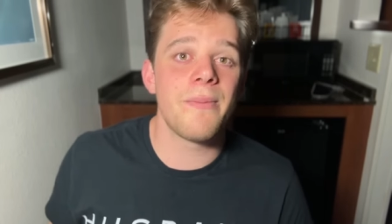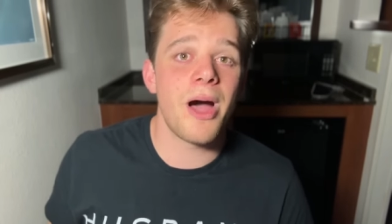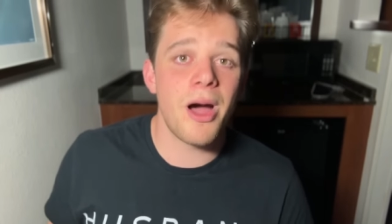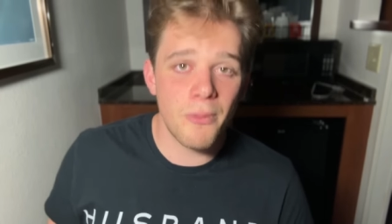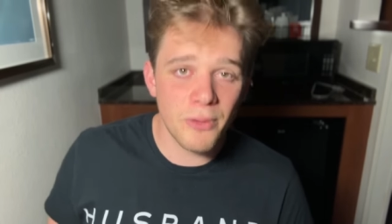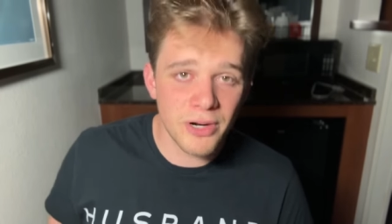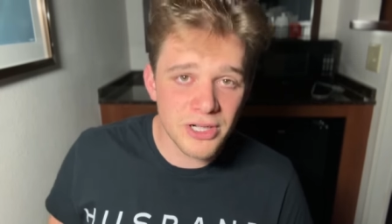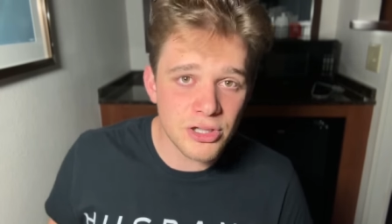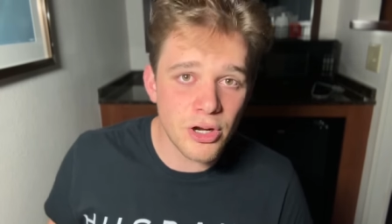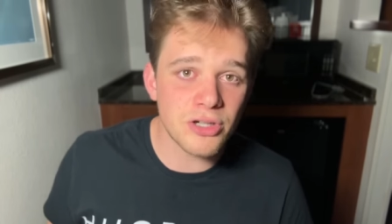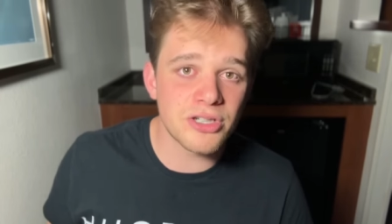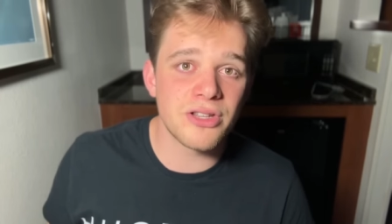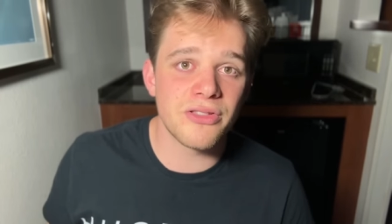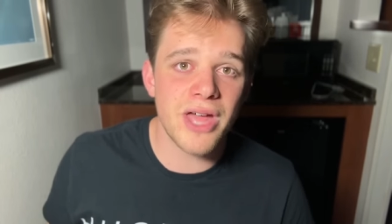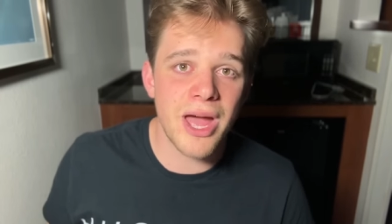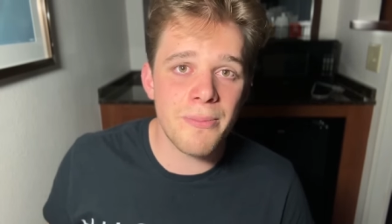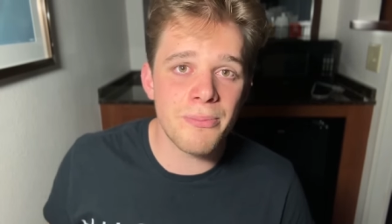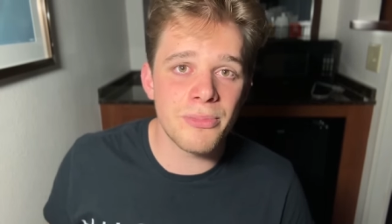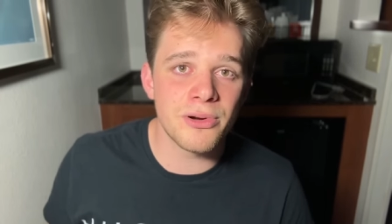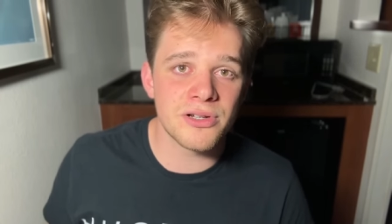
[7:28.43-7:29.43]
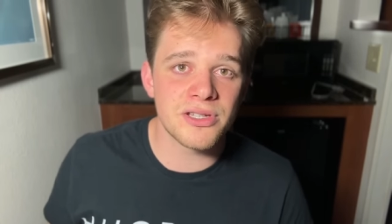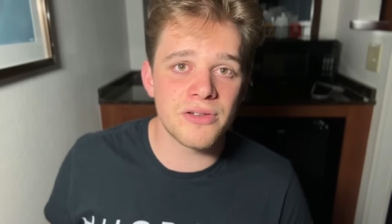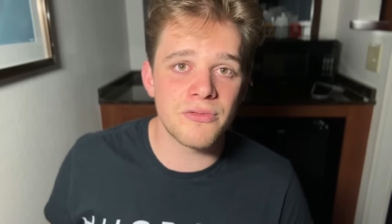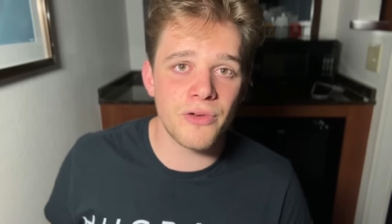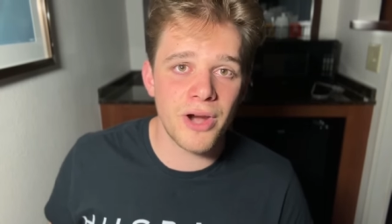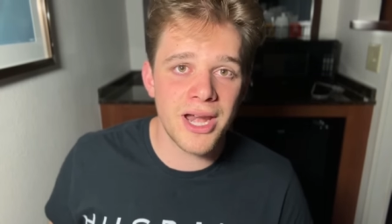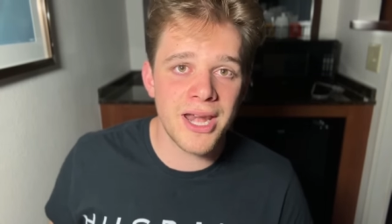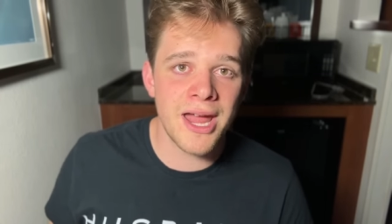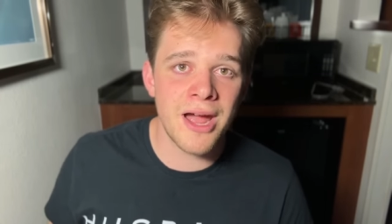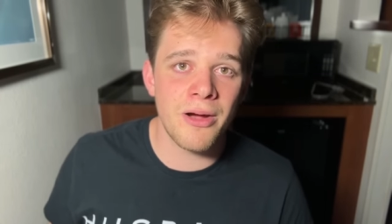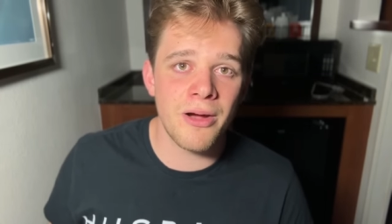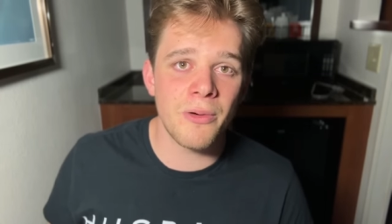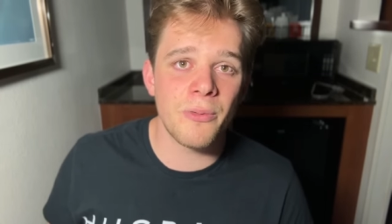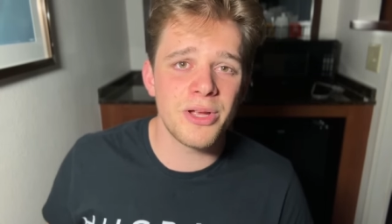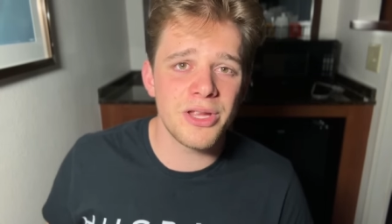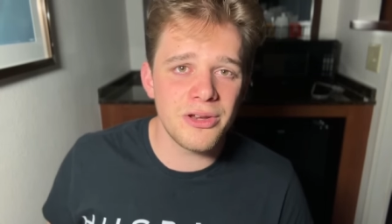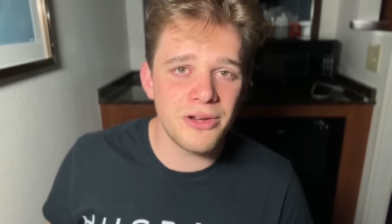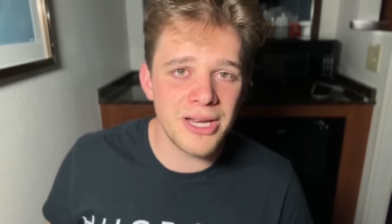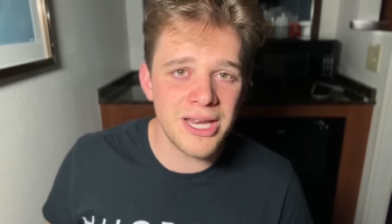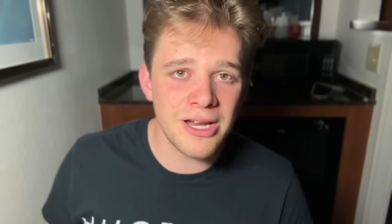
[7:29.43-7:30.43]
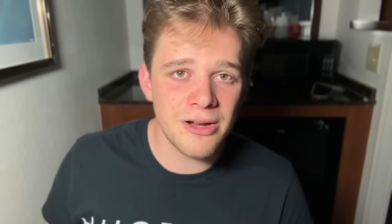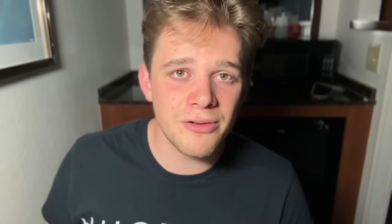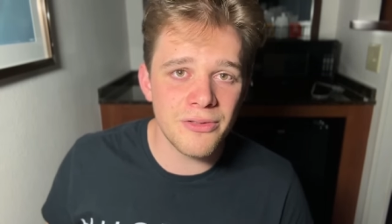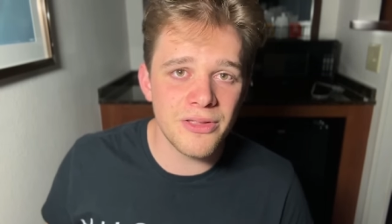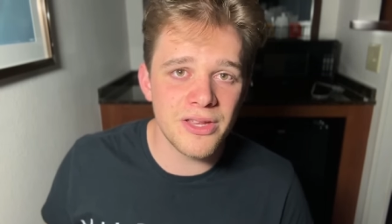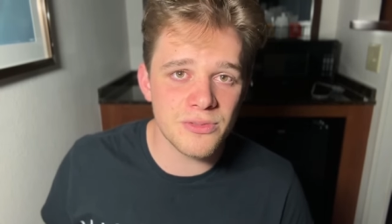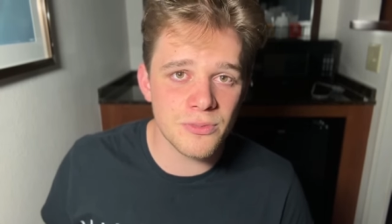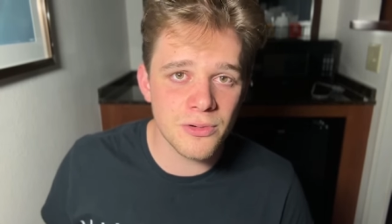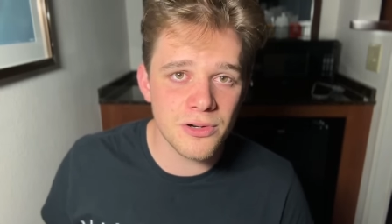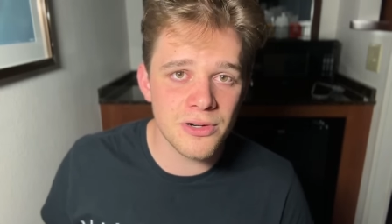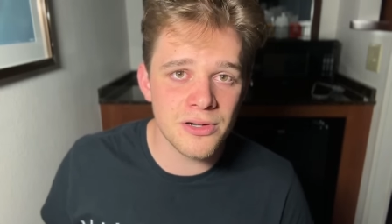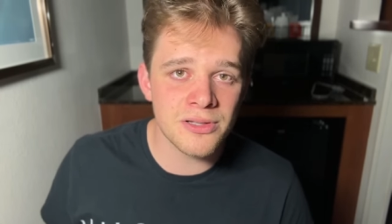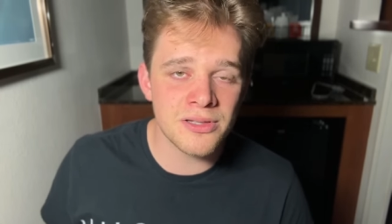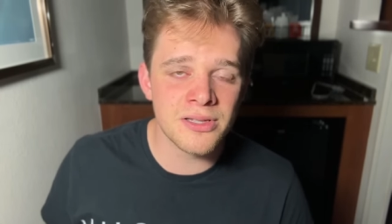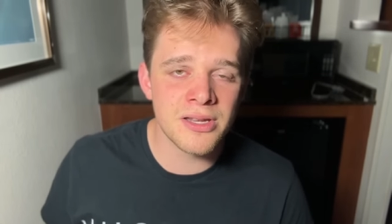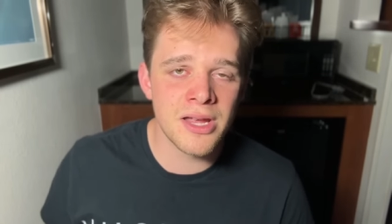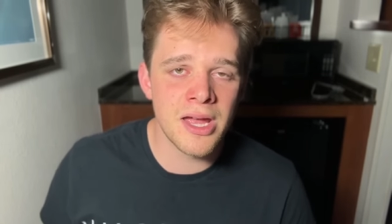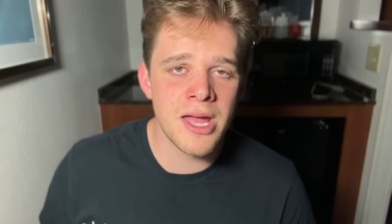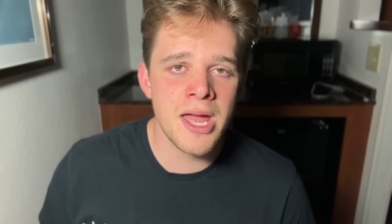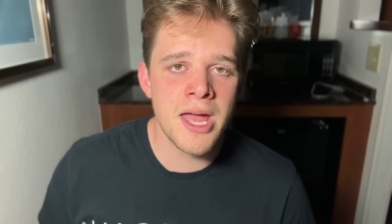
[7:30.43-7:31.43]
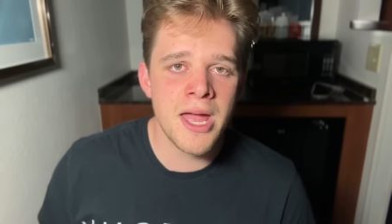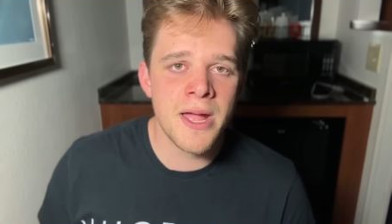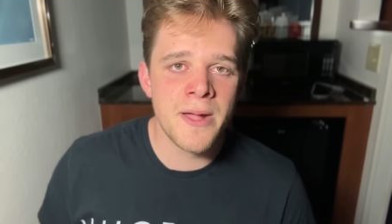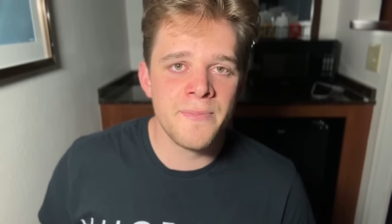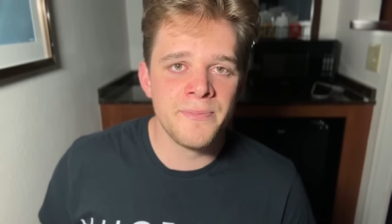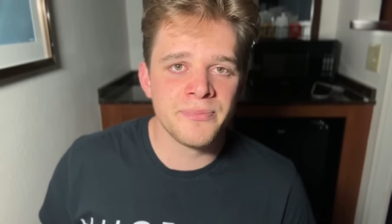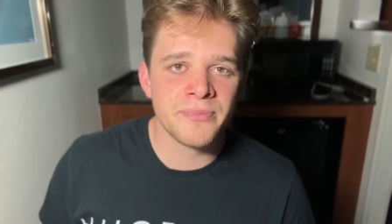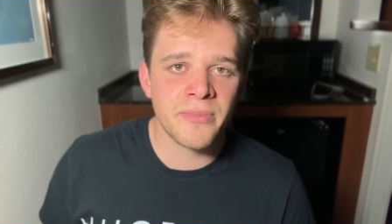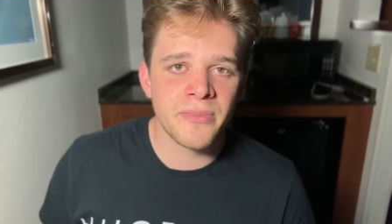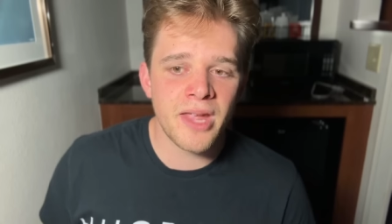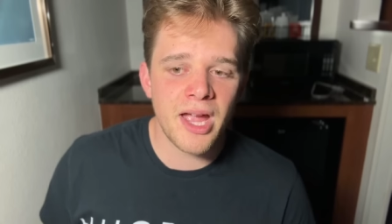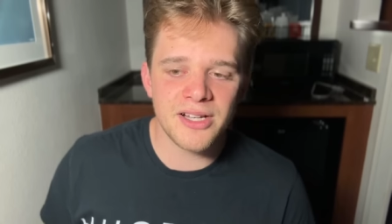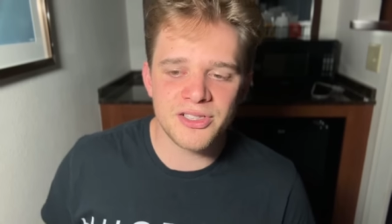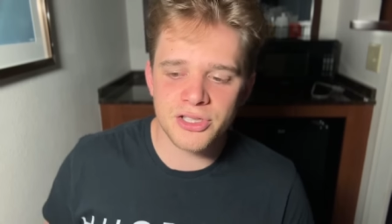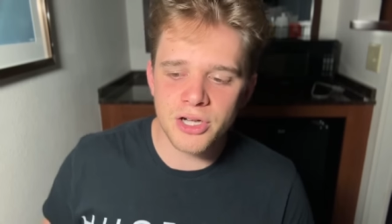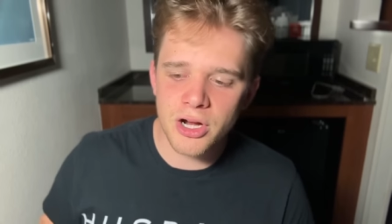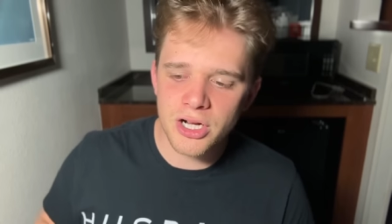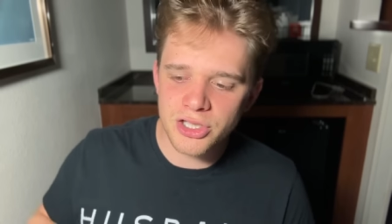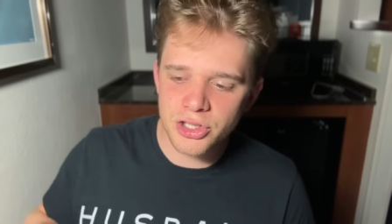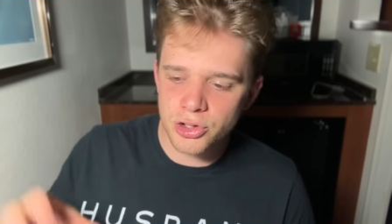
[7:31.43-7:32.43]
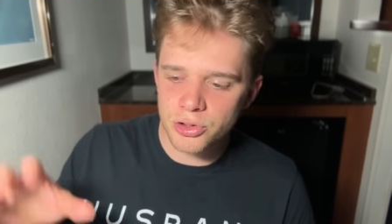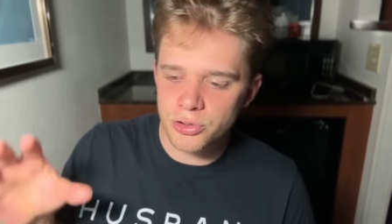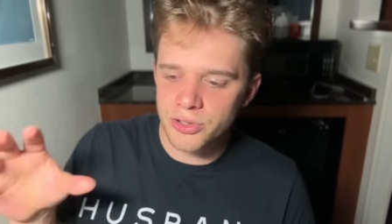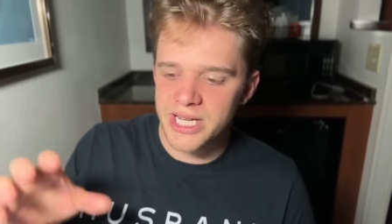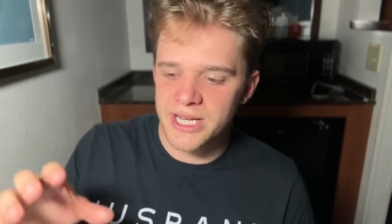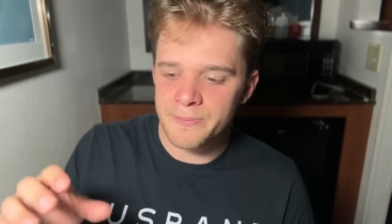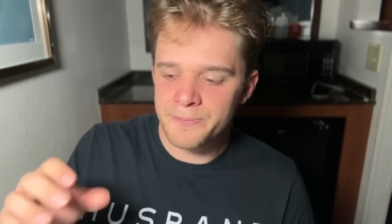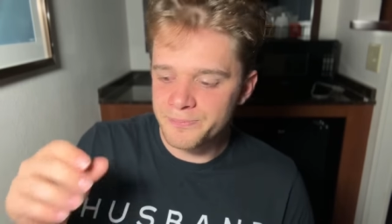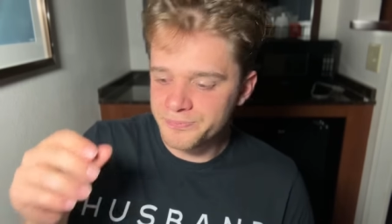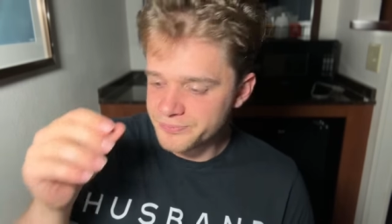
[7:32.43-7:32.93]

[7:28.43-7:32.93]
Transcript: I want to talk to that person right now. I want you to hear these words. I saw a tree,